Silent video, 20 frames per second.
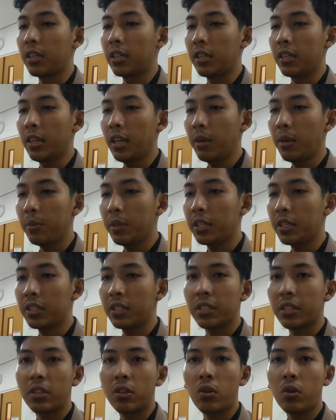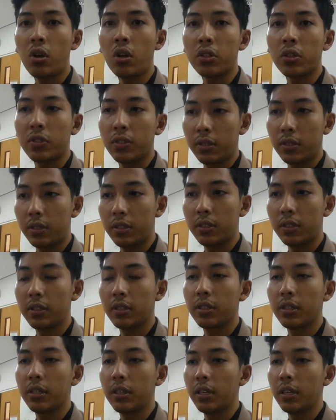The name is
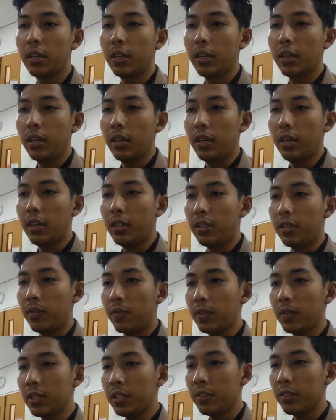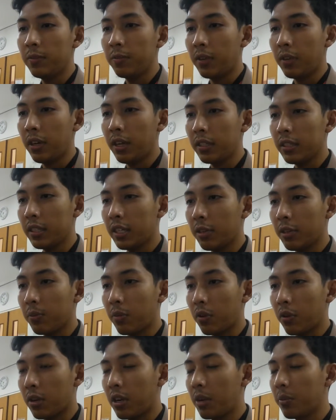Colossus, and the first
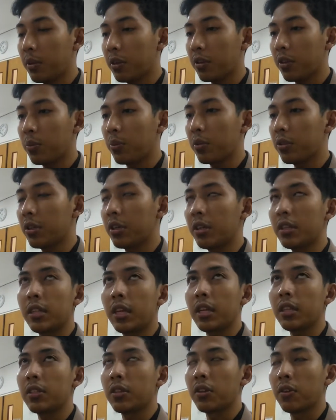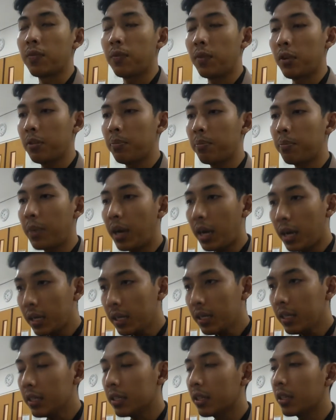electric programmable computer that developed
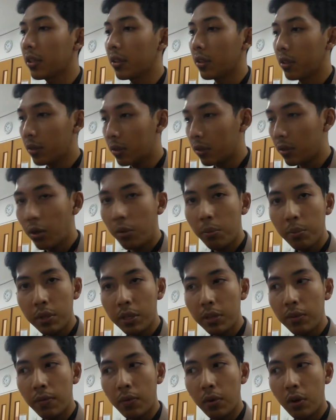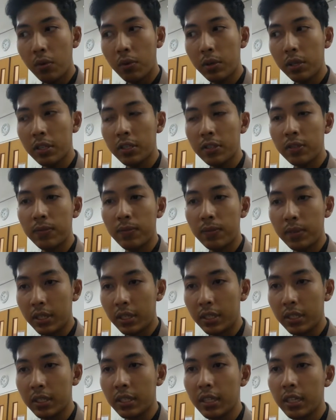by Tommy Flowers
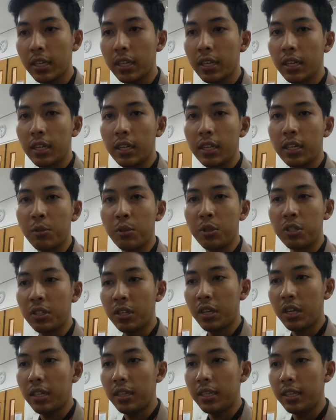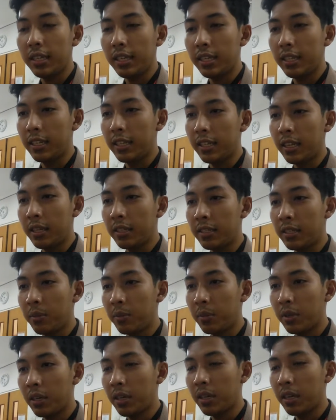first demonstrated in the
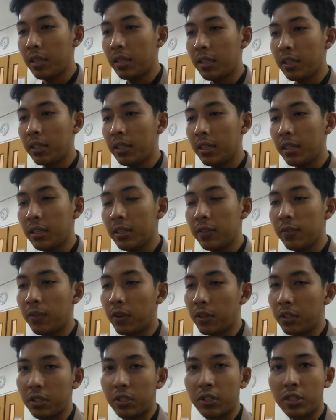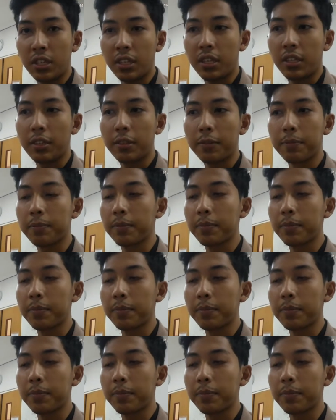December 1943.